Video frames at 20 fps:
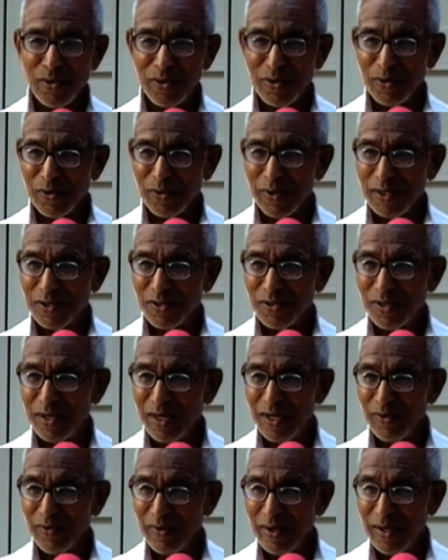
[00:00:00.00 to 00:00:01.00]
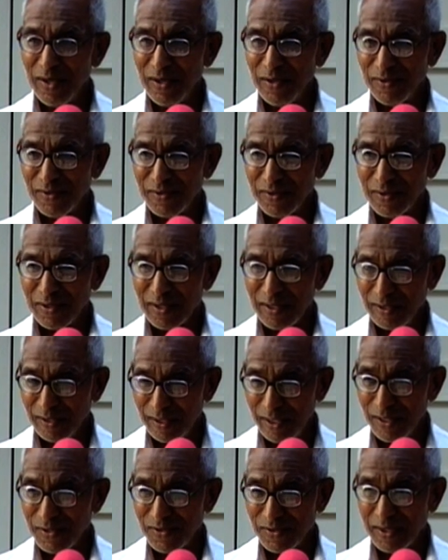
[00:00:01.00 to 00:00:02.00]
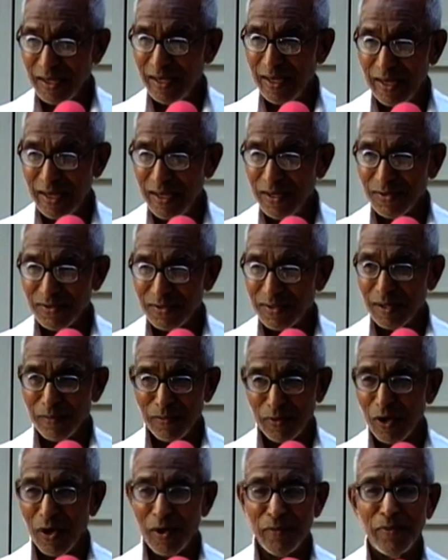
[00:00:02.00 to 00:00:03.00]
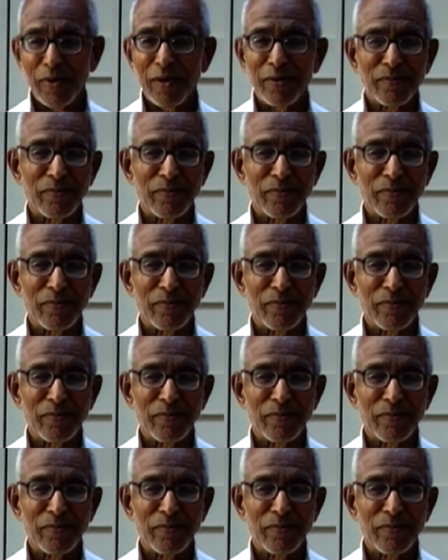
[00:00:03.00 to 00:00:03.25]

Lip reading: to achieve this is the problem.